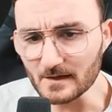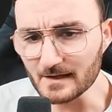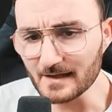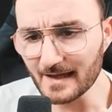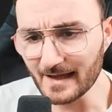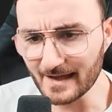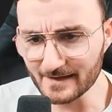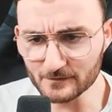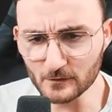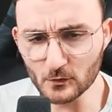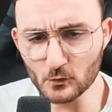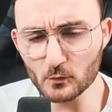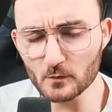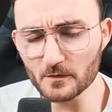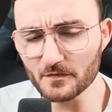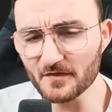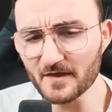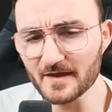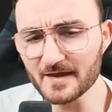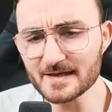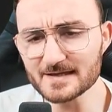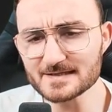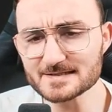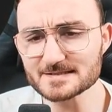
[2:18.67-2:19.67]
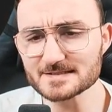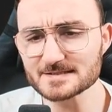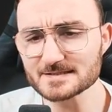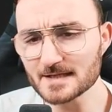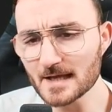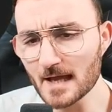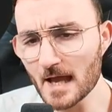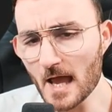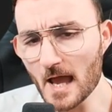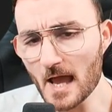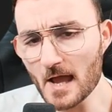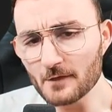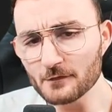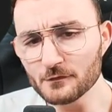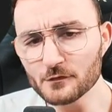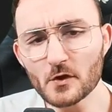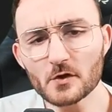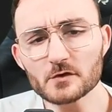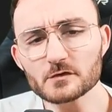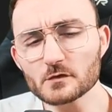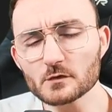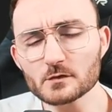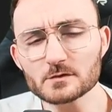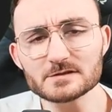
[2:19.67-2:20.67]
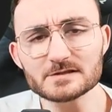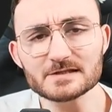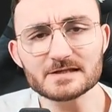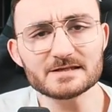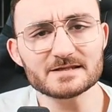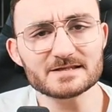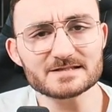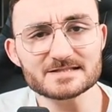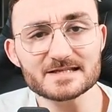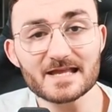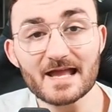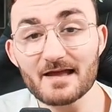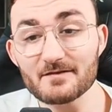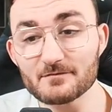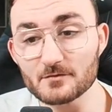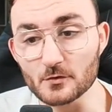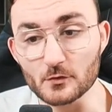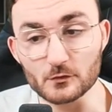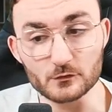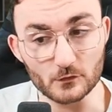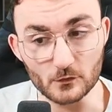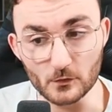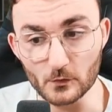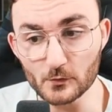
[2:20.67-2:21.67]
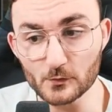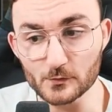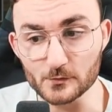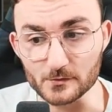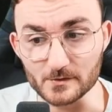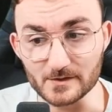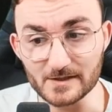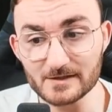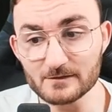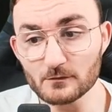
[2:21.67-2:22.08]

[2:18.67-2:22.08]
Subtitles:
And the cool thing is, not only does it have an autoloader,